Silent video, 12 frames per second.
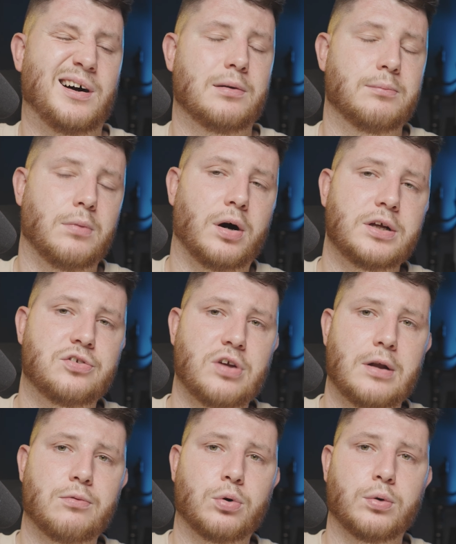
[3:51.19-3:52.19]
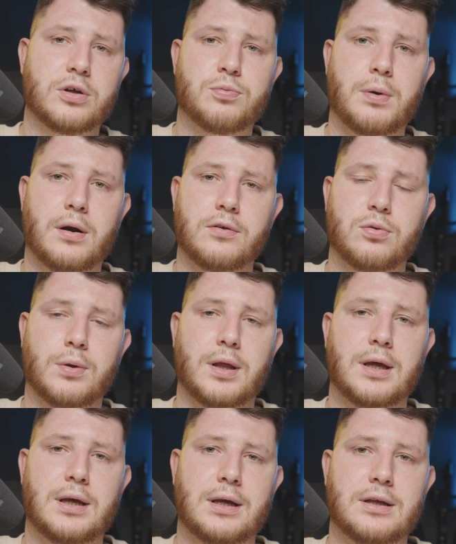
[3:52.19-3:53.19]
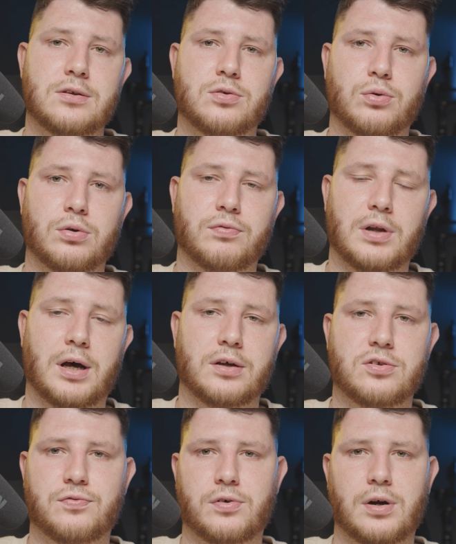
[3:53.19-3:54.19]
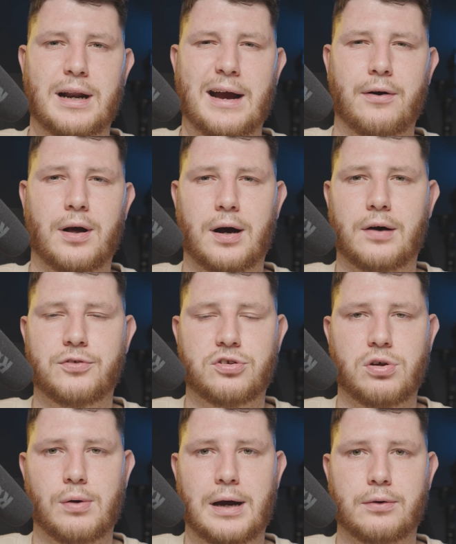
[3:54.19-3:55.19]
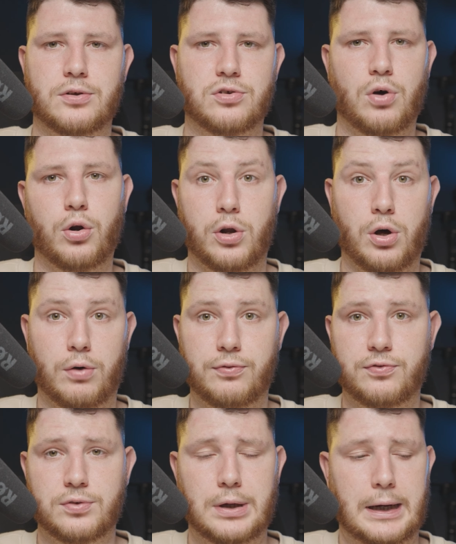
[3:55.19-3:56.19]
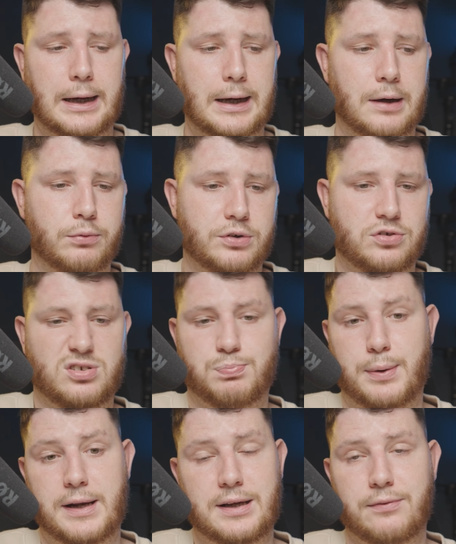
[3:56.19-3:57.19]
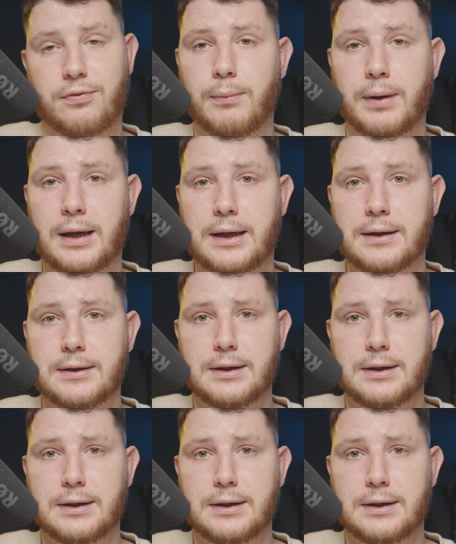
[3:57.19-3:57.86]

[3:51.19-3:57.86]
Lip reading: My general experience with it sort of lasts for an hour and a half to 2 hours on and off, which is plenty for me.